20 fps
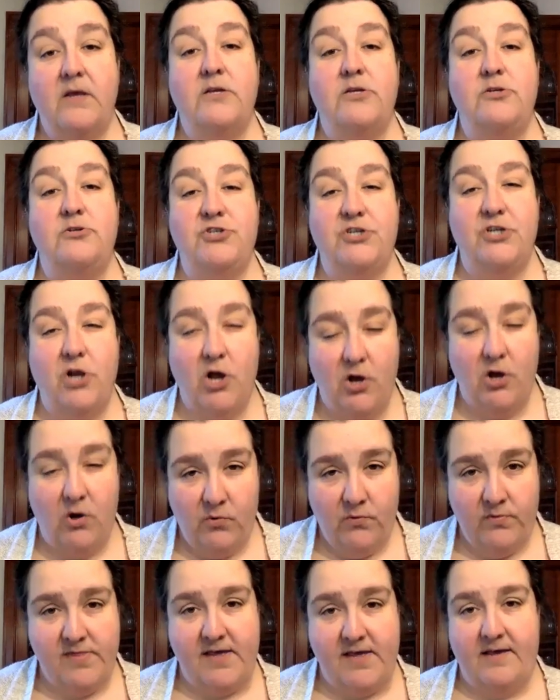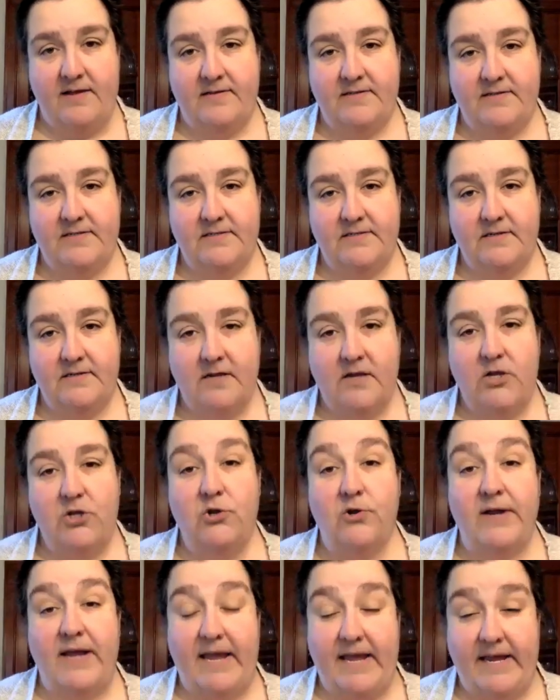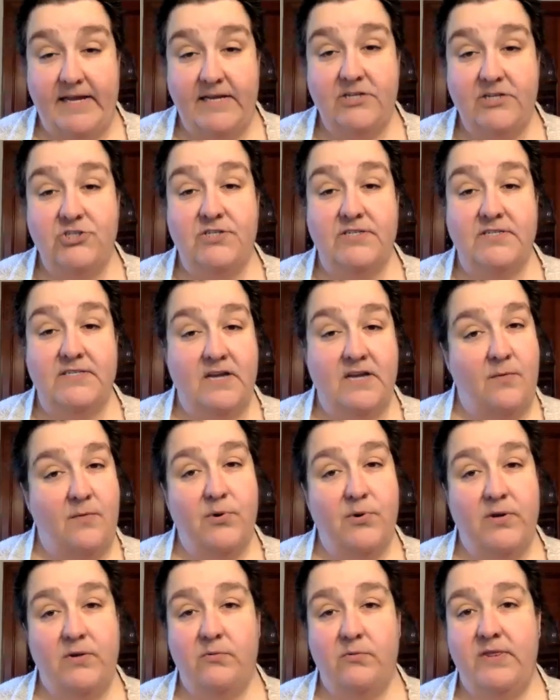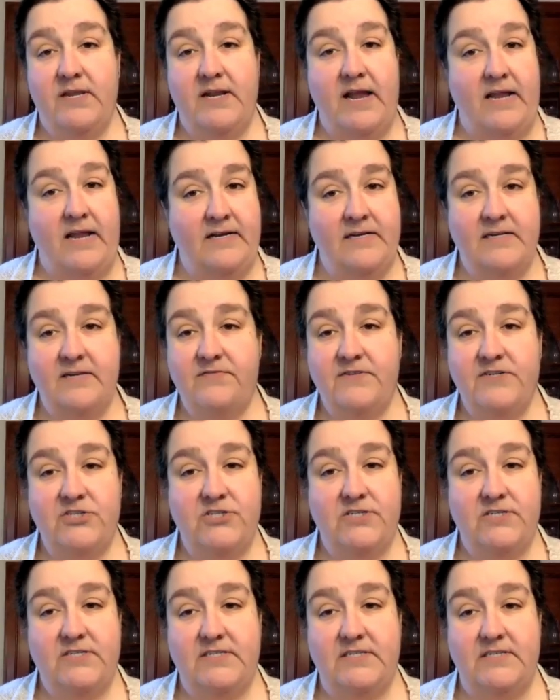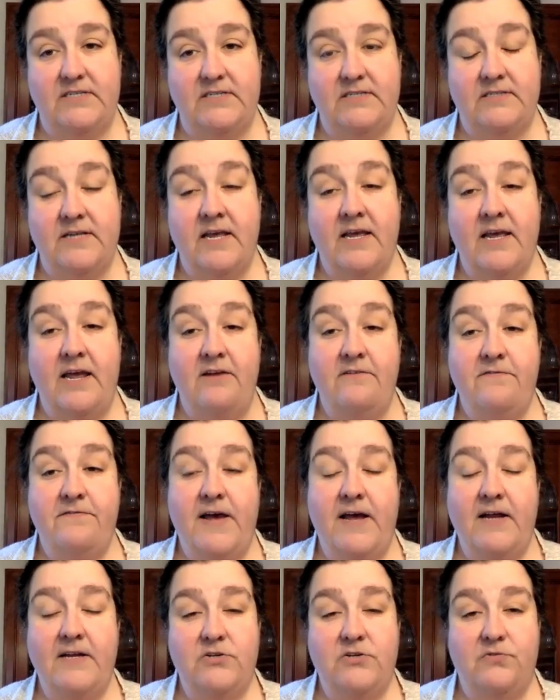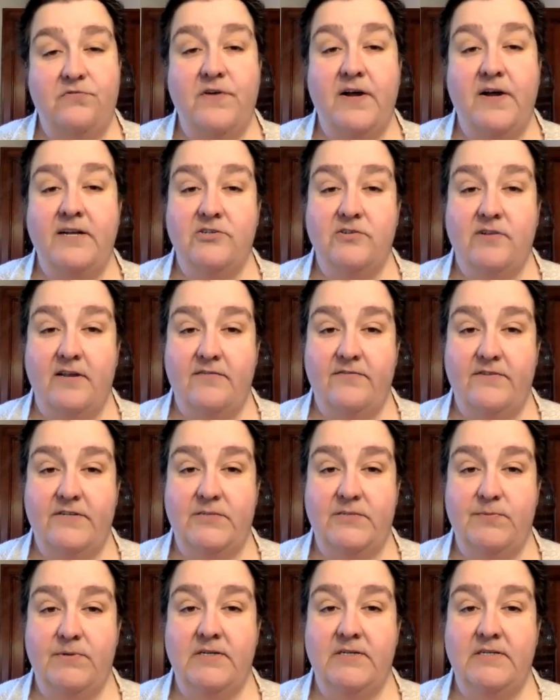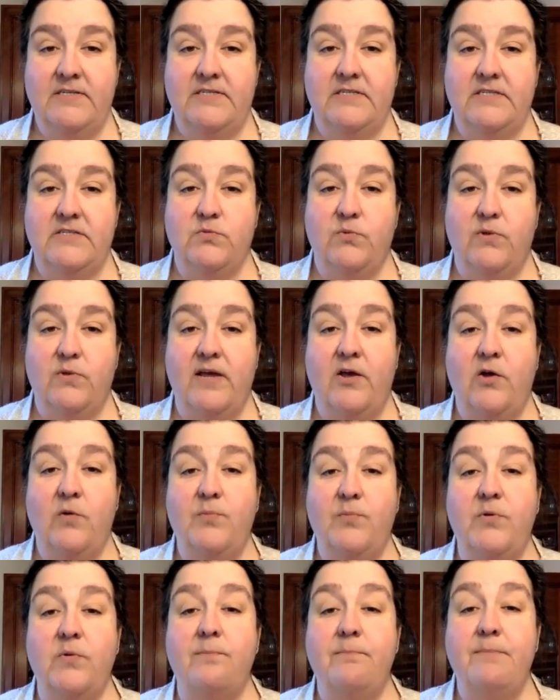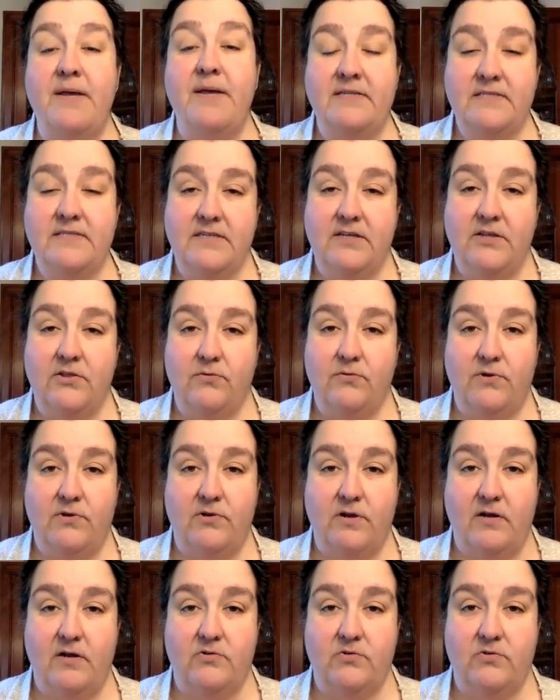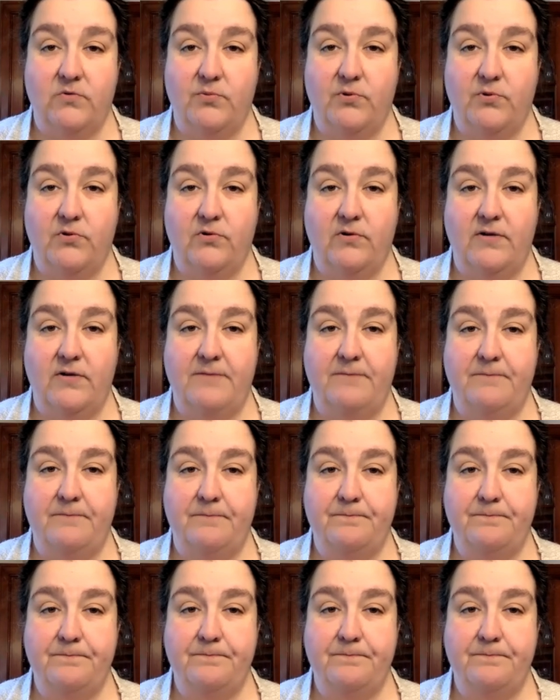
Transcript: You should own that your age does not bring with it any deficiencies. In fact, you'll find your life experiences will help you immensely through your doctoral program.